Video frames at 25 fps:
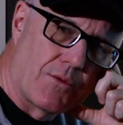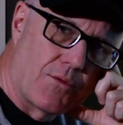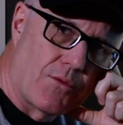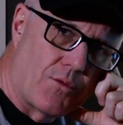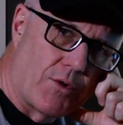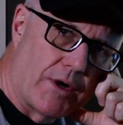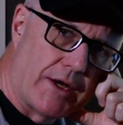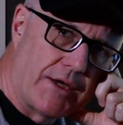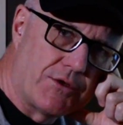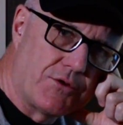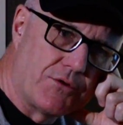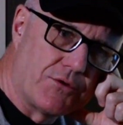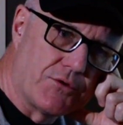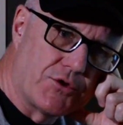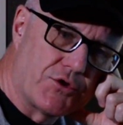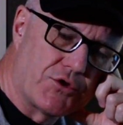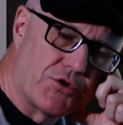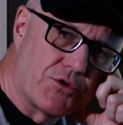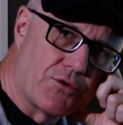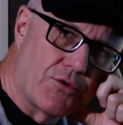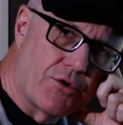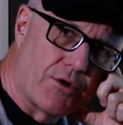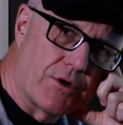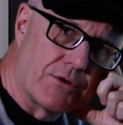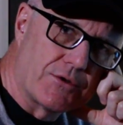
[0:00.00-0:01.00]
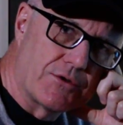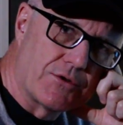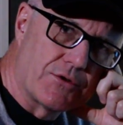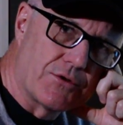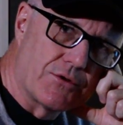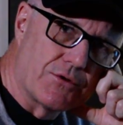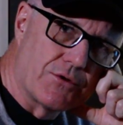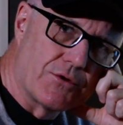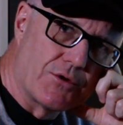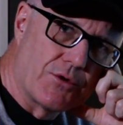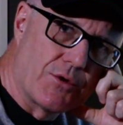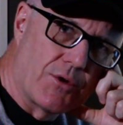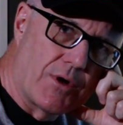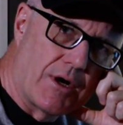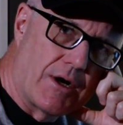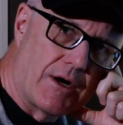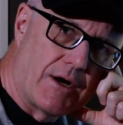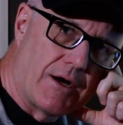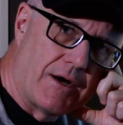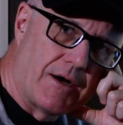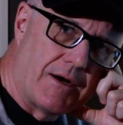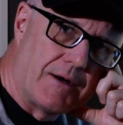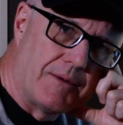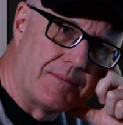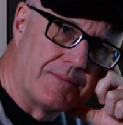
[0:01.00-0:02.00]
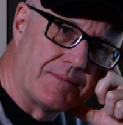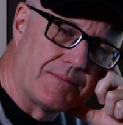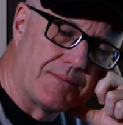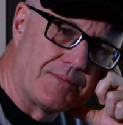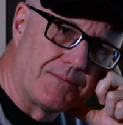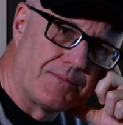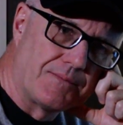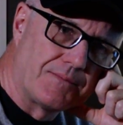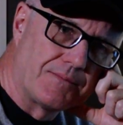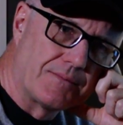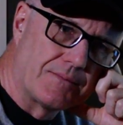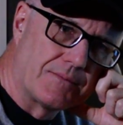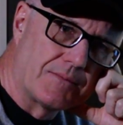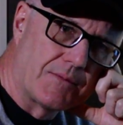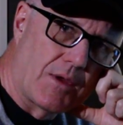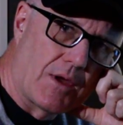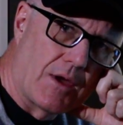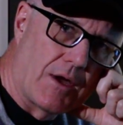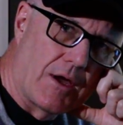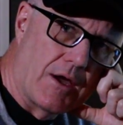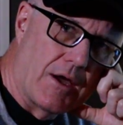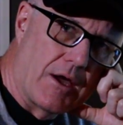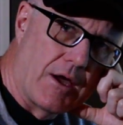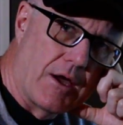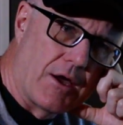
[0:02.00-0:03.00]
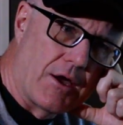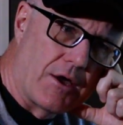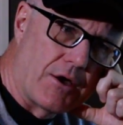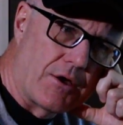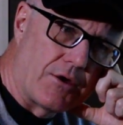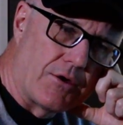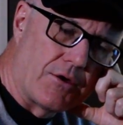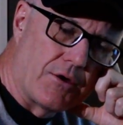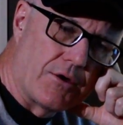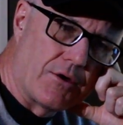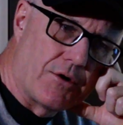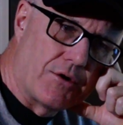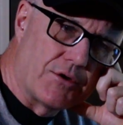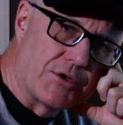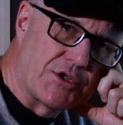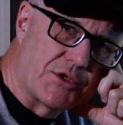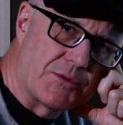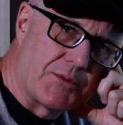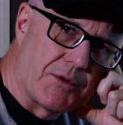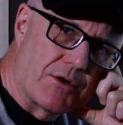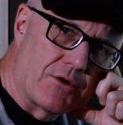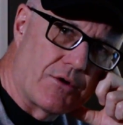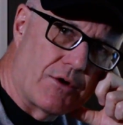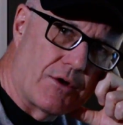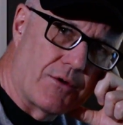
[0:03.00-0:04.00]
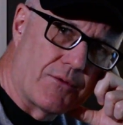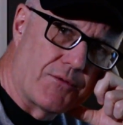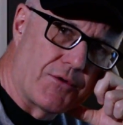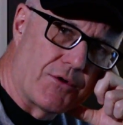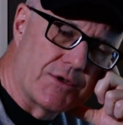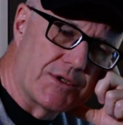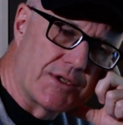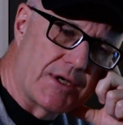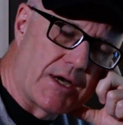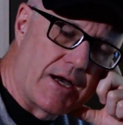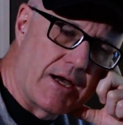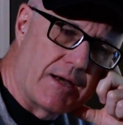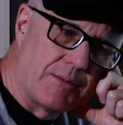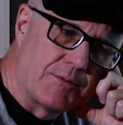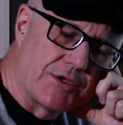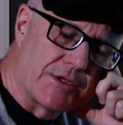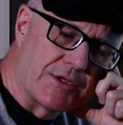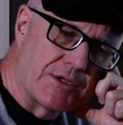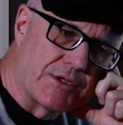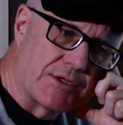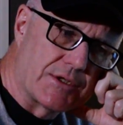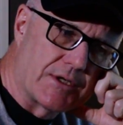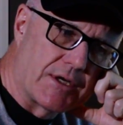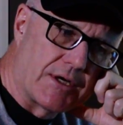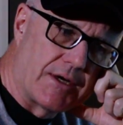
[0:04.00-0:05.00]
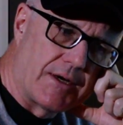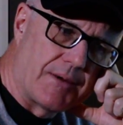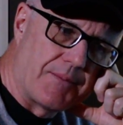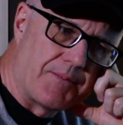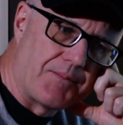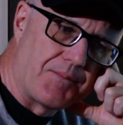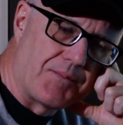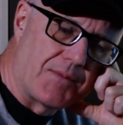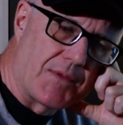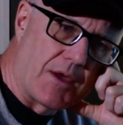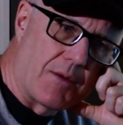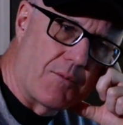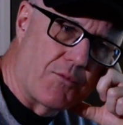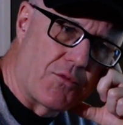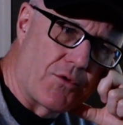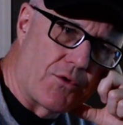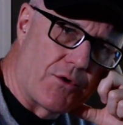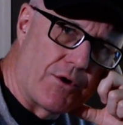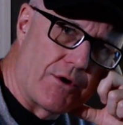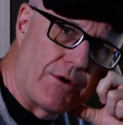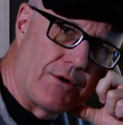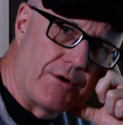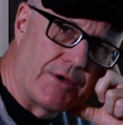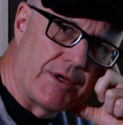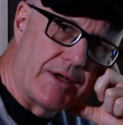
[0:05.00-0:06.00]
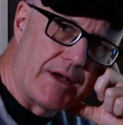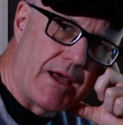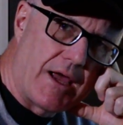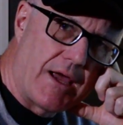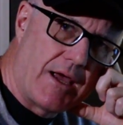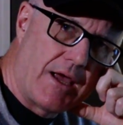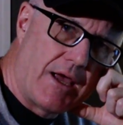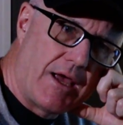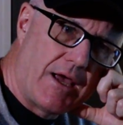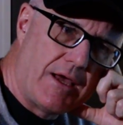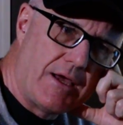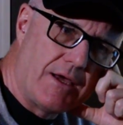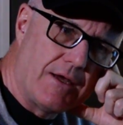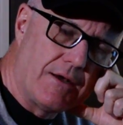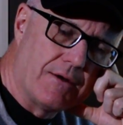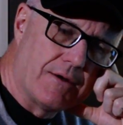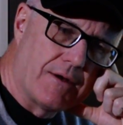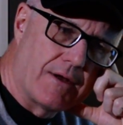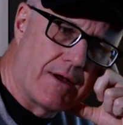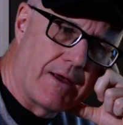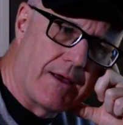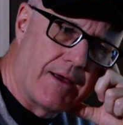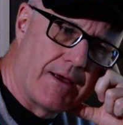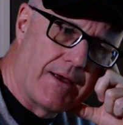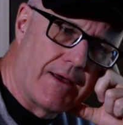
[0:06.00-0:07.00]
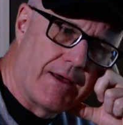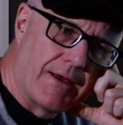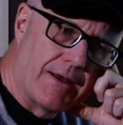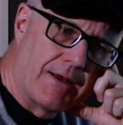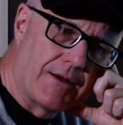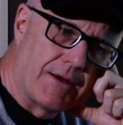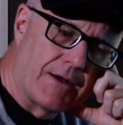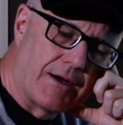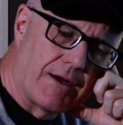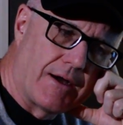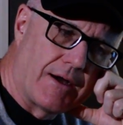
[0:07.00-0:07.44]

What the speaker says: way too short to, you know, to spend all of your time just embroiled in hate and